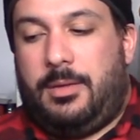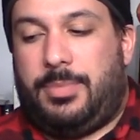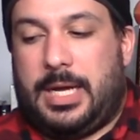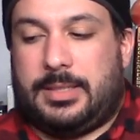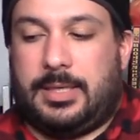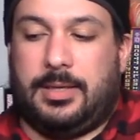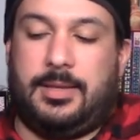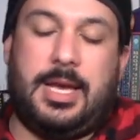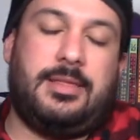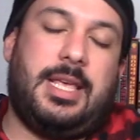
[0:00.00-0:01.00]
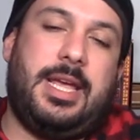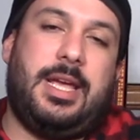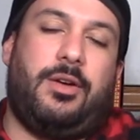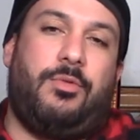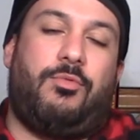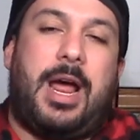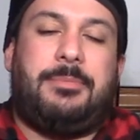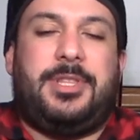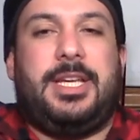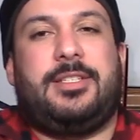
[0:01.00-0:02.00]
But then they wrap
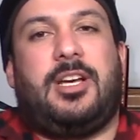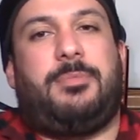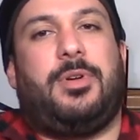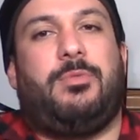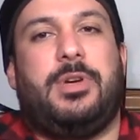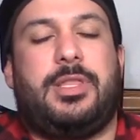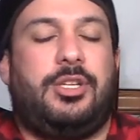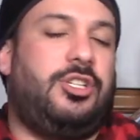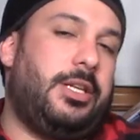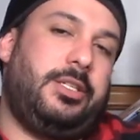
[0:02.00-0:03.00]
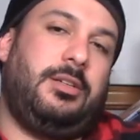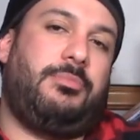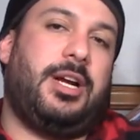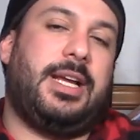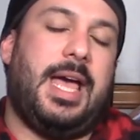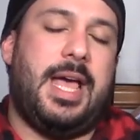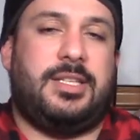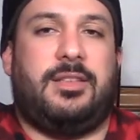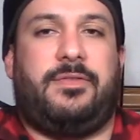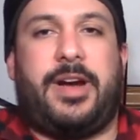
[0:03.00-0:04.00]
things up with Jesse Lebrecht
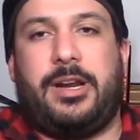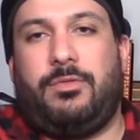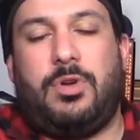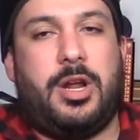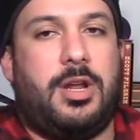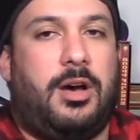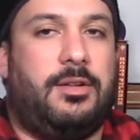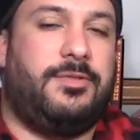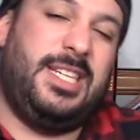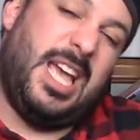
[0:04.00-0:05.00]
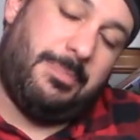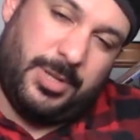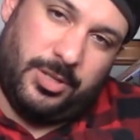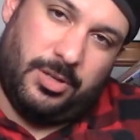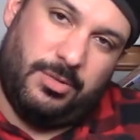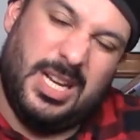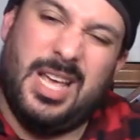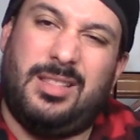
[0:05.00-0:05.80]
as the final run of the episode.